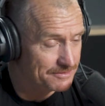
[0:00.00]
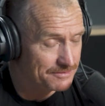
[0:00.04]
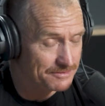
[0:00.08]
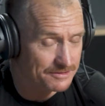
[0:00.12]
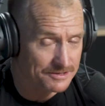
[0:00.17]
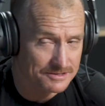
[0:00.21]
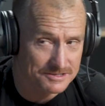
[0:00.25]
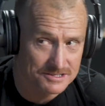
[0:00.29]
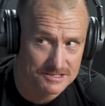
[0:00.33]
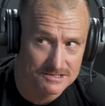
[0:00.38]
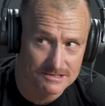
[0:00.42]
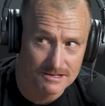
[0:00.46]

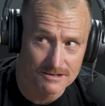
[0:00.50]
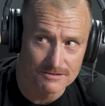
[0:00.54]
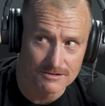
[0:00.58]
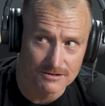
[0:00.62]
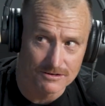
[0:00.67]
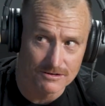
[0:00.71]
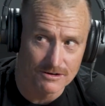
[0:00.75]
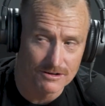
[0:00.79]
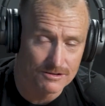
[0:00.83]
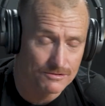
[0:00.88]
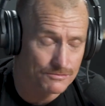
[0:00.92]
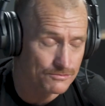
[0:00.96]

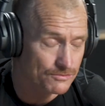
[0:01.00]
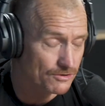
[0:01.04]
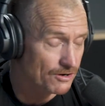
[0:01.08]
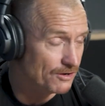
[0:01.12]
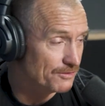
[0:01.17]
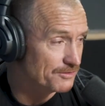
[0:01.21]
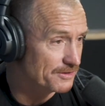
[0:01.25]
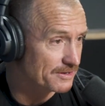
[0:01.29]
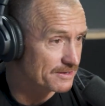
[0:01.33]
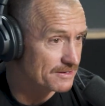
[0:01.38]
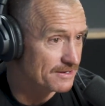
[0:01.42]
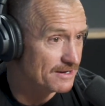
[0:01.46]
the guy that
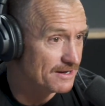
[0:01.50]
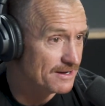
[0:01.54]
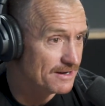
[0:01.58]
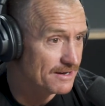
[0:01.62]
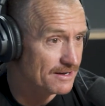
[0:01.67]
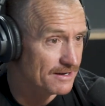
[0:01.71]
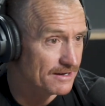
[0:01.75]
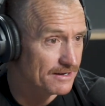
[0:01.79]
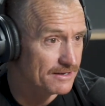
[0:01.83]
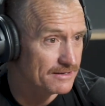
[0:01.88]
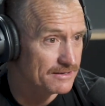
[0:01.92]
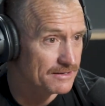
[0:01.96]
rolled the
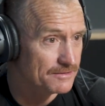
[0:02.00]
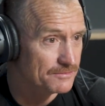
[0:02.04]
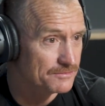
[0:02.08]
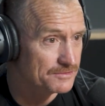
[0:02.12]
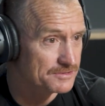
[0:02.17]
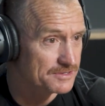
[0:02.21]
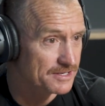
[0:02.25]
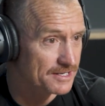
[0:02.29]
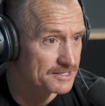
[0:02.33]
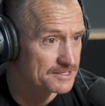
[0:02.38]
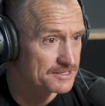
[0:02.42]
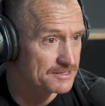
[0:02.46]
car
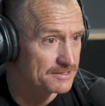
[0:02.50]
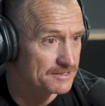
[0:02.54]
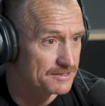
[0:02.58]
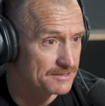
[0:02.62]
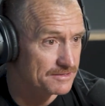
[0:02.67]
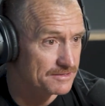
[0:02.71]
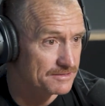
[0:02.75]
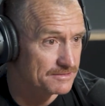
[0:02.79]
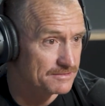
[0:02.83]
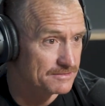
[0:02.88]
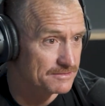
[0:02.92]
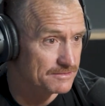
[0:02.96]
was
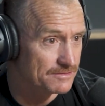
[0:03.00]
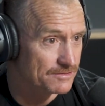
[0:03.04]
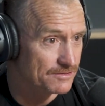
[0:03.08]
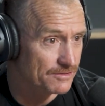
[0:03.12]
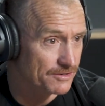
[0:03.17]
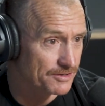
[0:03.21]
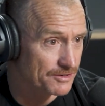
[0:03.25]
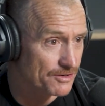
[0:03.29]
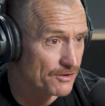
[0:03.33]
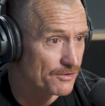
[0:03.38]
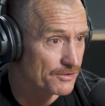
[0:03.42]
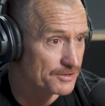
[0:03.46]
actually
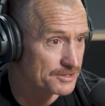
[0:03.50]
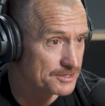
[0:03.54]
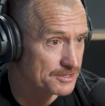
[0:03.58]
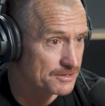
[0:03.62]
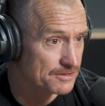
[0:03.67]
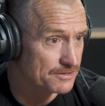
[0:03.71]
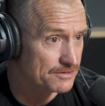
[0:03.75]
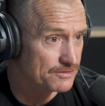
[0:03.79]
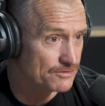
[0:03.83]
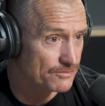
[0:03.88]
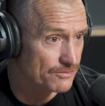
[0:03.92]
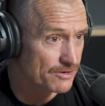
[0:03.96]
Guy Norris,
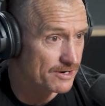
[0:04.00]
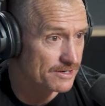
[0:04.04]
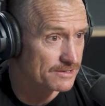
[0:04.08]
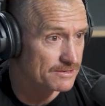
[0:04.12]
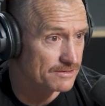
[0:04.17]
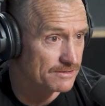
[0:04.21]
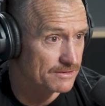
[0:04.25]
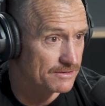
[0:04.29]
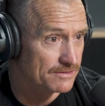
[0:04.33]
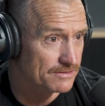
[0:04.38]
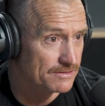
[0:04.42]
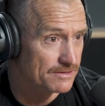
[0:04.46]
the director,